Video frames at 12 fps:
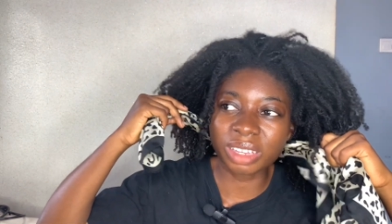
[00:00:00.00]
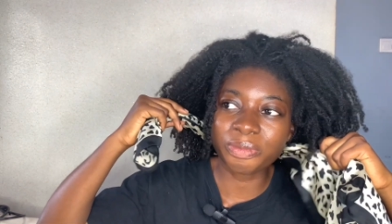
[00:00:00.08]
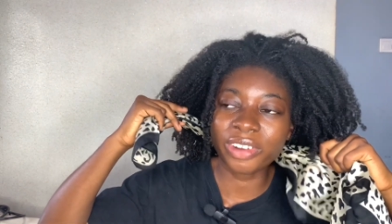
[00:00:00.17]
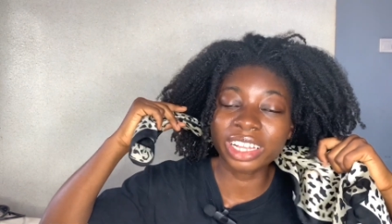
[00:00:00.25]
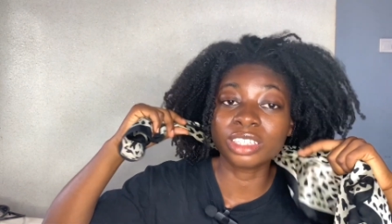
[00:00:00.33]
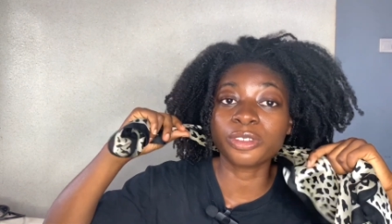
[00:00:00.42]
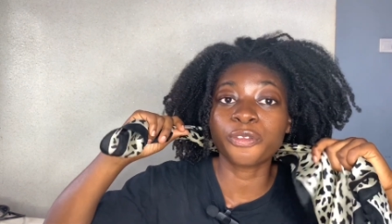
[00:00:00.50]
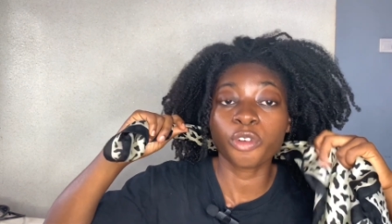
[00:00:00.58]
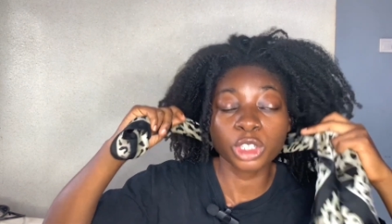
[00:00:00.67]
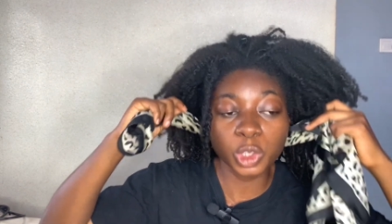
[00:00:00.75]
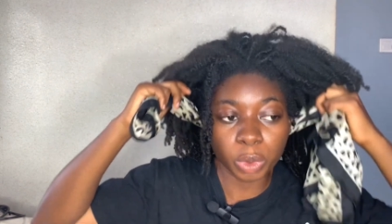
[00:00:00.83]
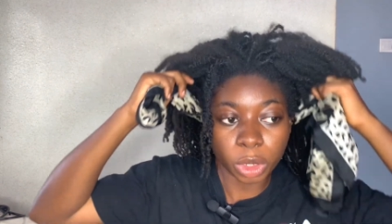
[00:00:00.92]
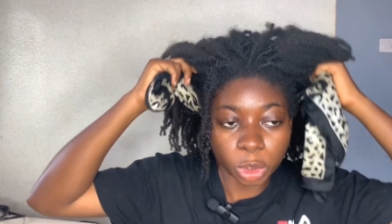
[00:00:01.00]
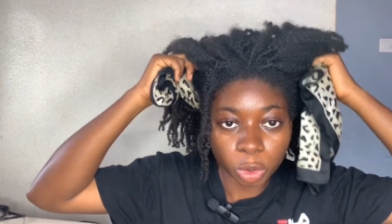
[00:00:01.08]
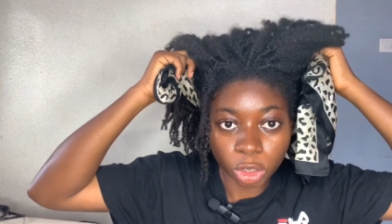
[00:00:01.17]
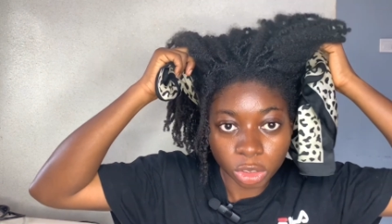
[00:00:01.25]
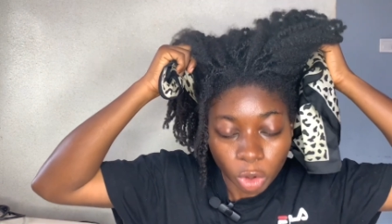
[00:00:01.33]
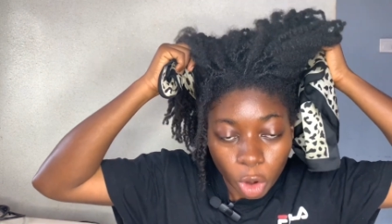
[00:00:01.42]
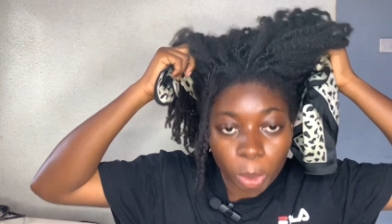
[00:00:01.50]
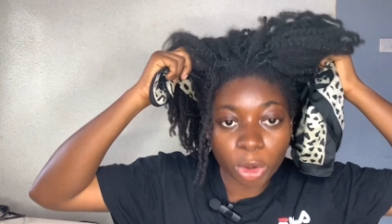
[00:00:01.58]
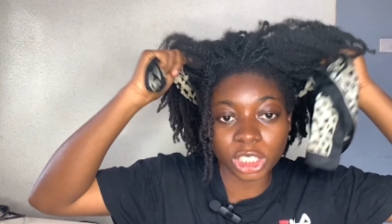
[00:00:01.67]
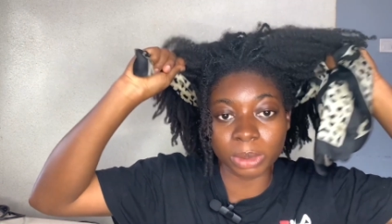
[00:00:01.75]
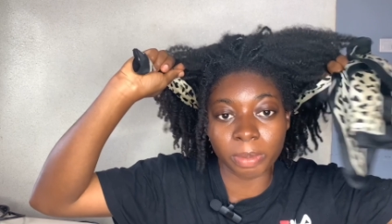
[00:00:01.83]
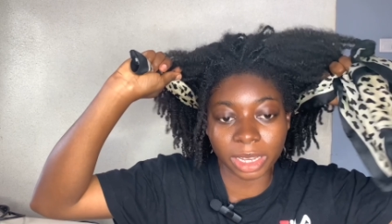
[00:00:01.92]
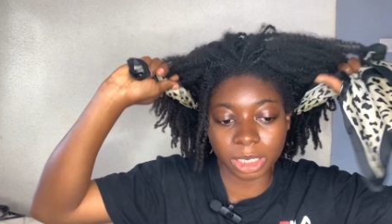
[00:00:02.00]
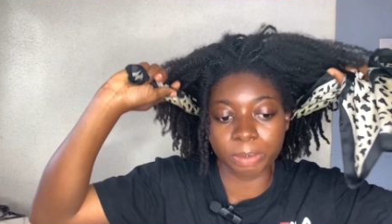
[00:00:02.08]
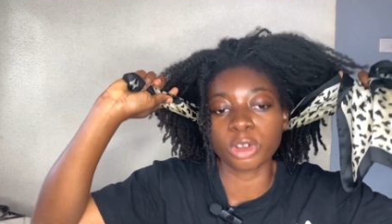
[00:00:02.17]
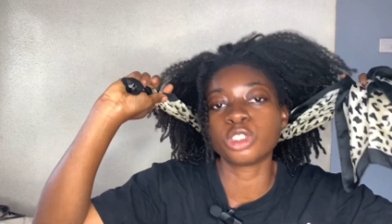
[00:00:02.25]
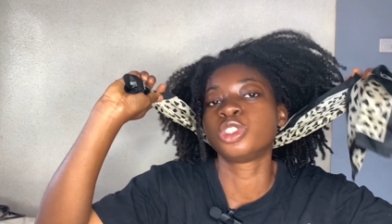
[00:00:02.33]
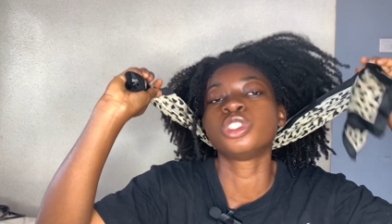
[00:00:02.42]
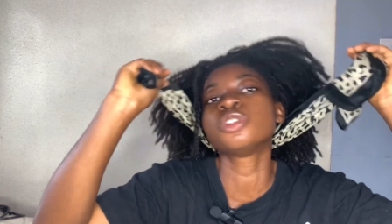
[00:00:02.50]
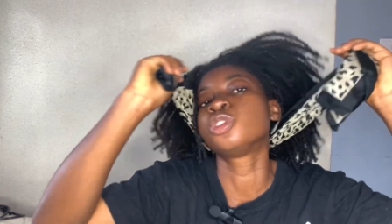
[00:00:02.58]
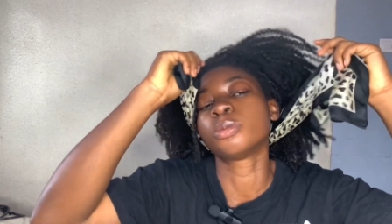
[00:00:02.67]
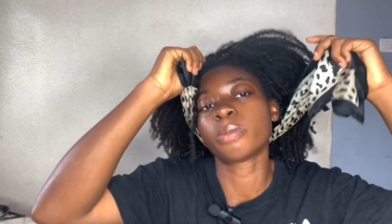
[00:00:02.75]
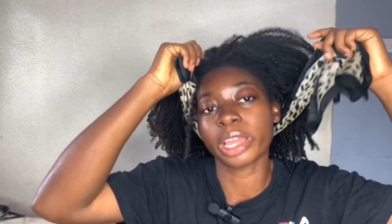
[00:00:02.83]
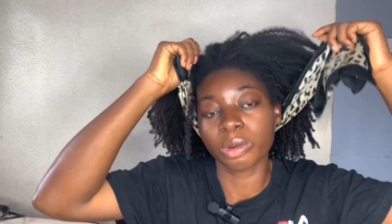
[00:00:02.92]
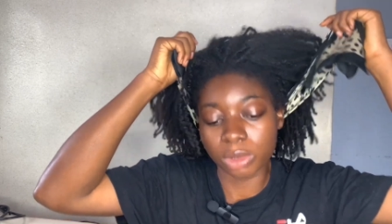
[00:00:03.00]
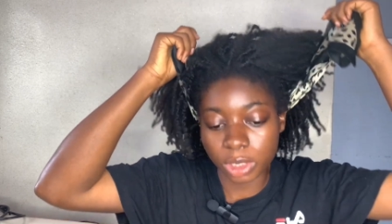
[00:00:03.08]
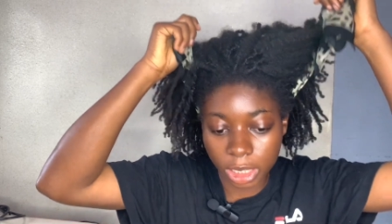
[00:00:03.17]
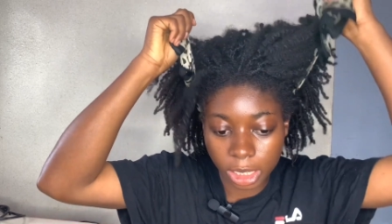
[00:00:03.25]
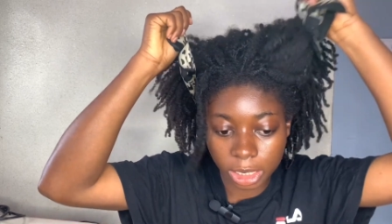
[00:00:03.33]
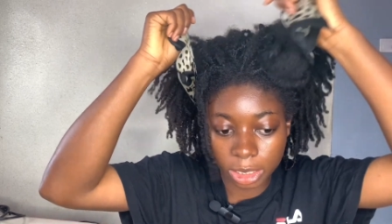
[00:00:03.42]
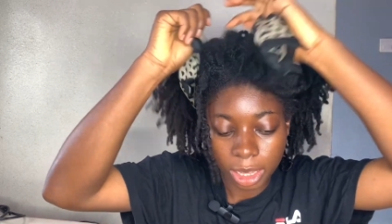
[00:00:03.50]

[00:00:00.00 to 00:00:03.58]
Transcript: in fact in the 4th week it was almost matting, but due to my routine